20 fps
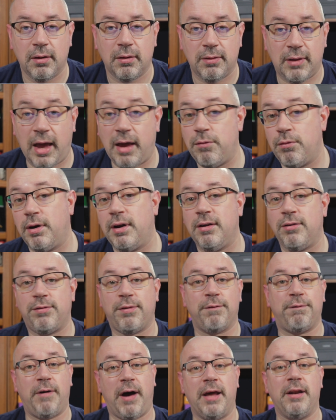Then release
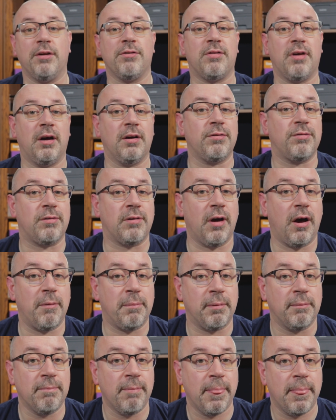the final tongue
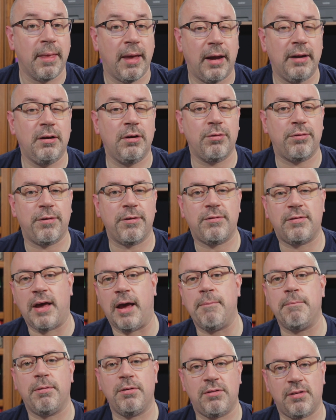stop, and use the
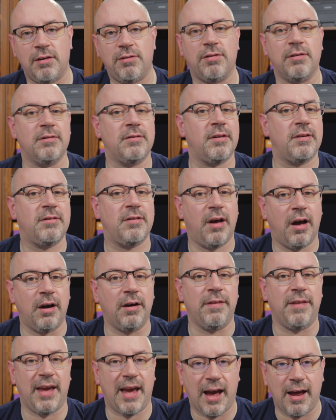same position to
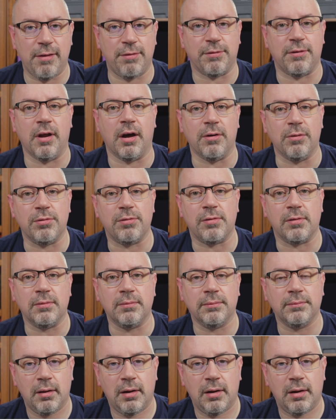tongue the 8 notes.